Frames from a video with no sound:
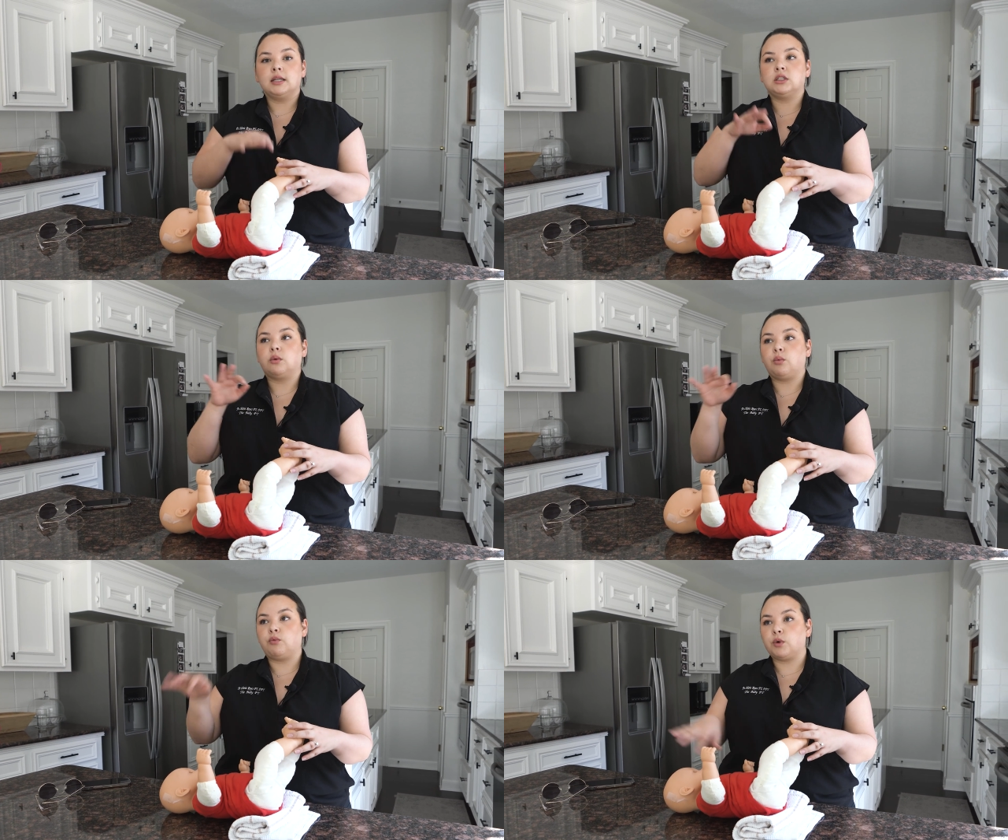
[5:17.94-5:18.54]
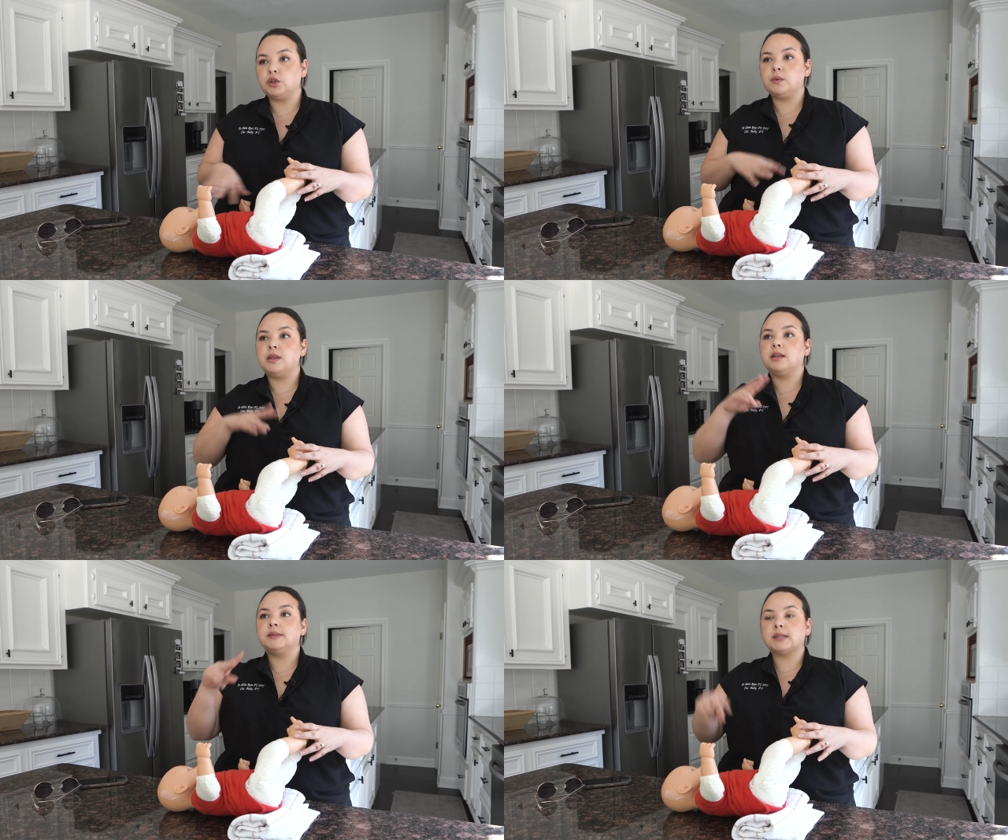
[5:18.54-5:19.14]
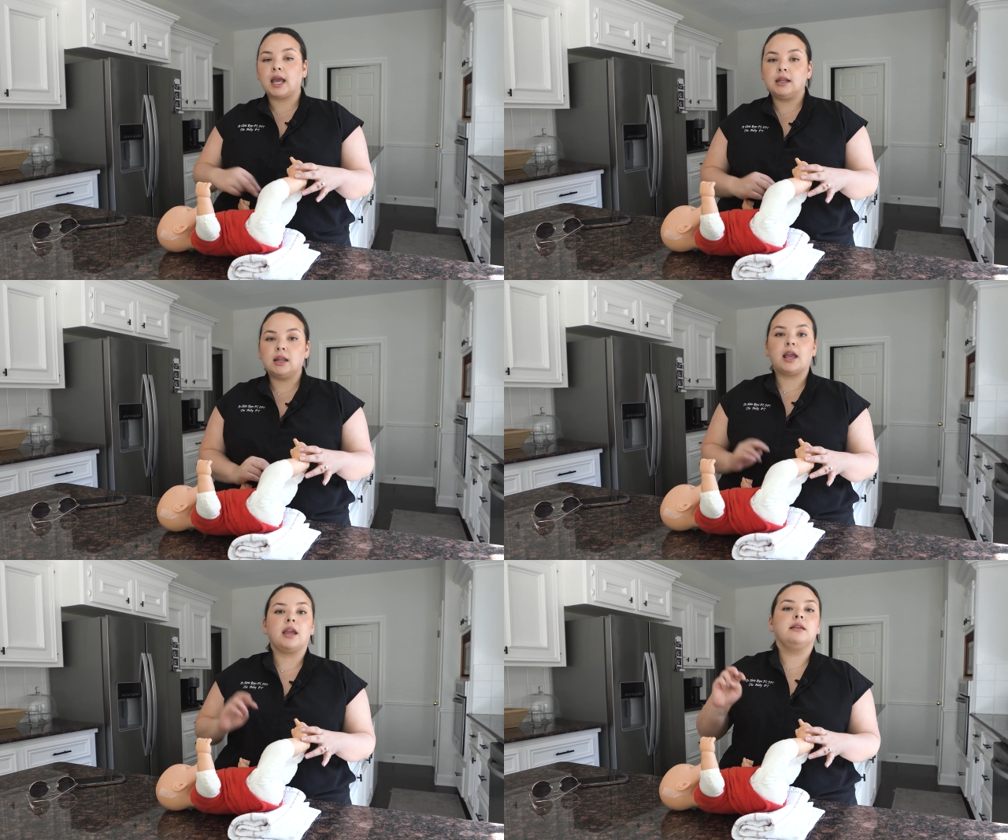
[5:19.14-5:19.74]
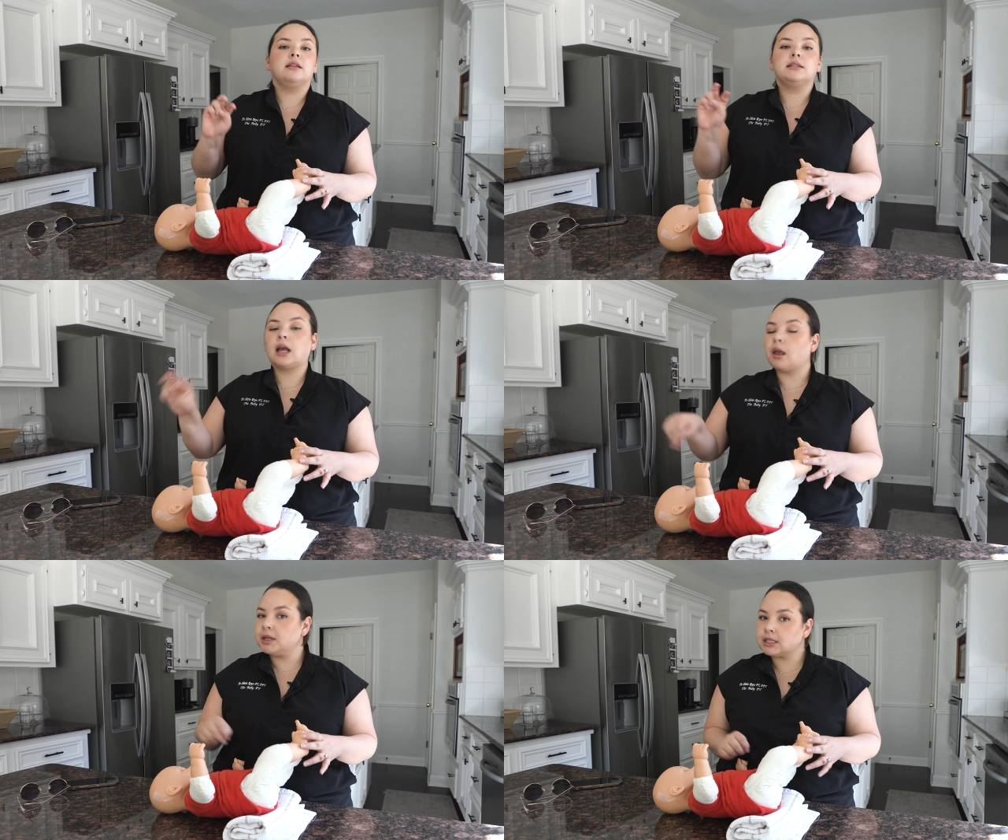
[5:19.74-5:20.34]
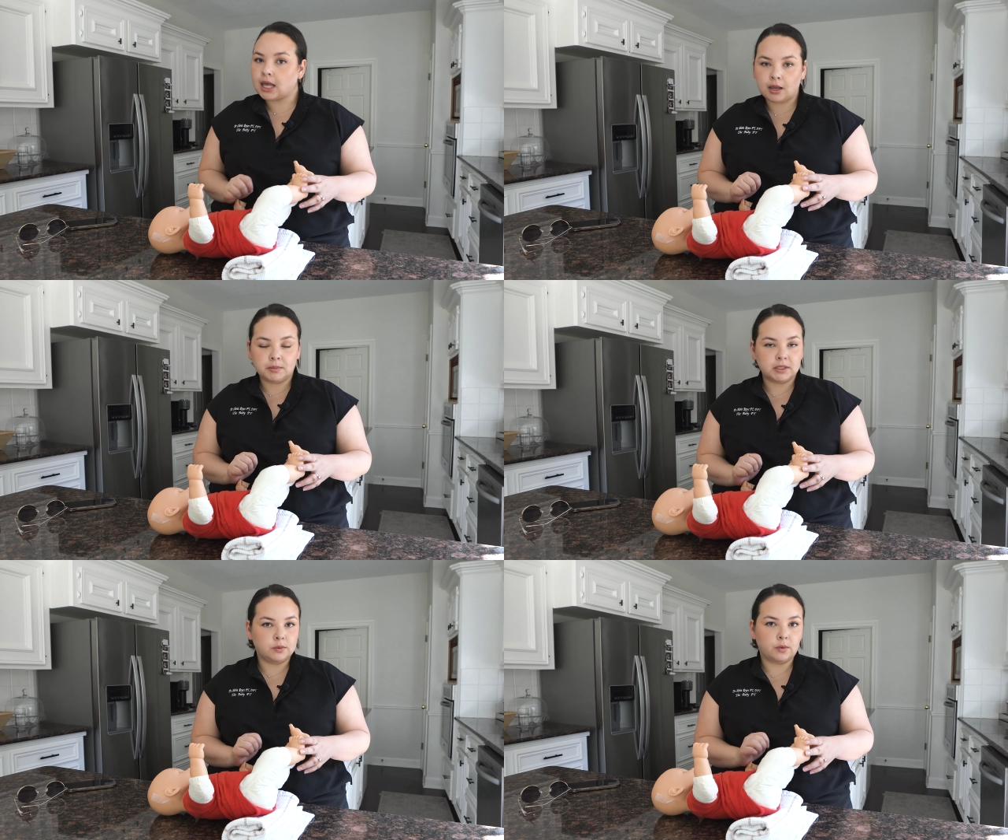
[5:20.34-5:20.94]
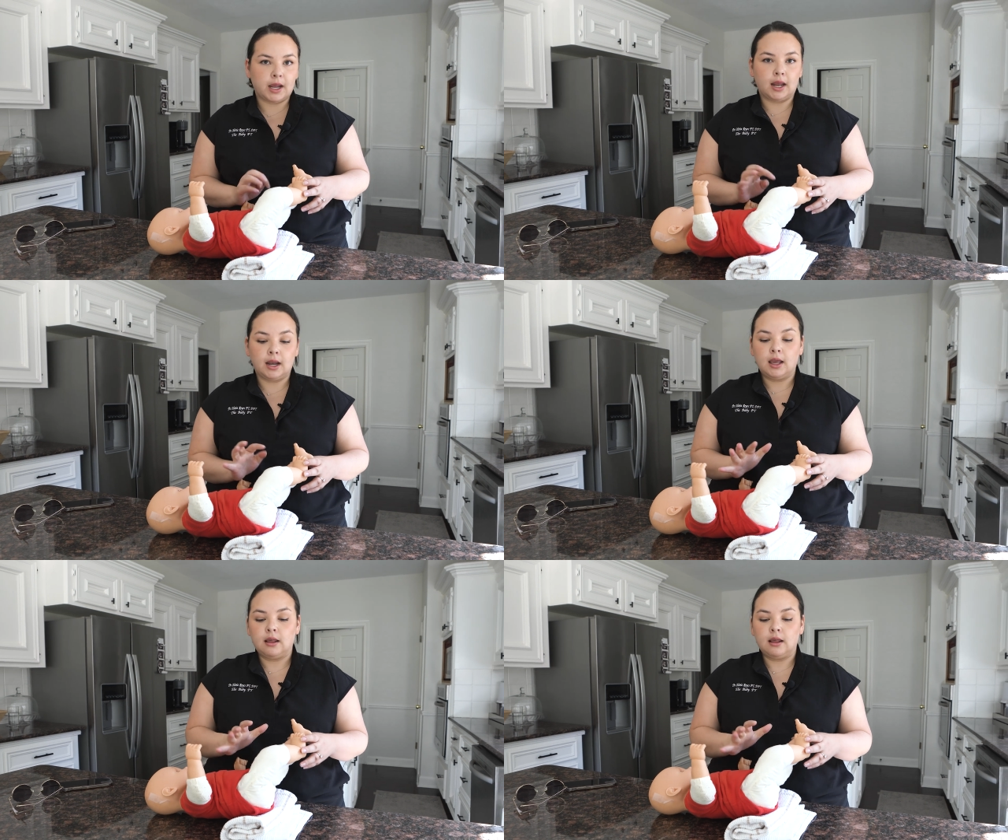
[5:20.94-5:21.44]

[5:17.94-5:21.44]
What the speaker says: So if we're doing the side lying, the tummy time is great,